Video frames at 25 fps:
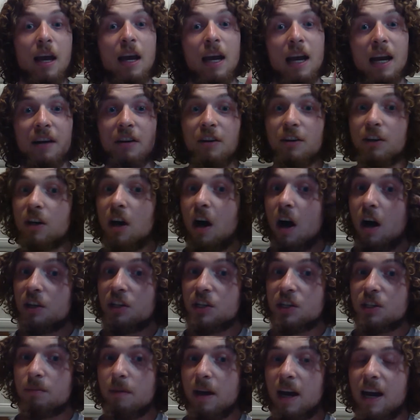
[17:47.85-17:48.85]
And your
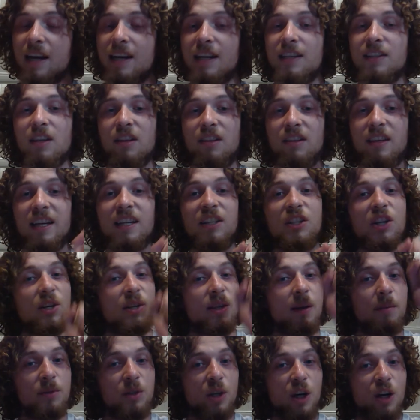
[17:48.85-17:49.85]
conscious mind is the thing
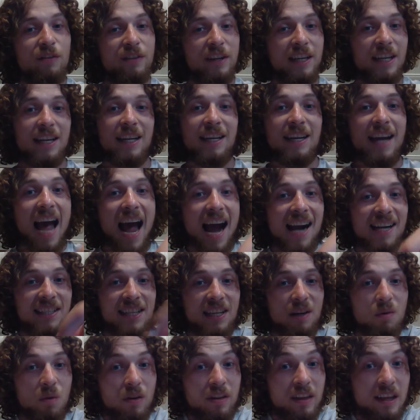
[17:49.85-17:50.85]
just observing it and
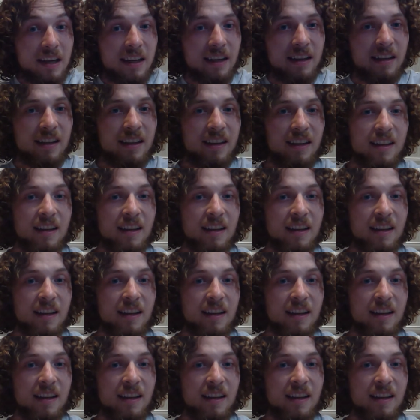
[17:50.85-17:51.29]
acting within it.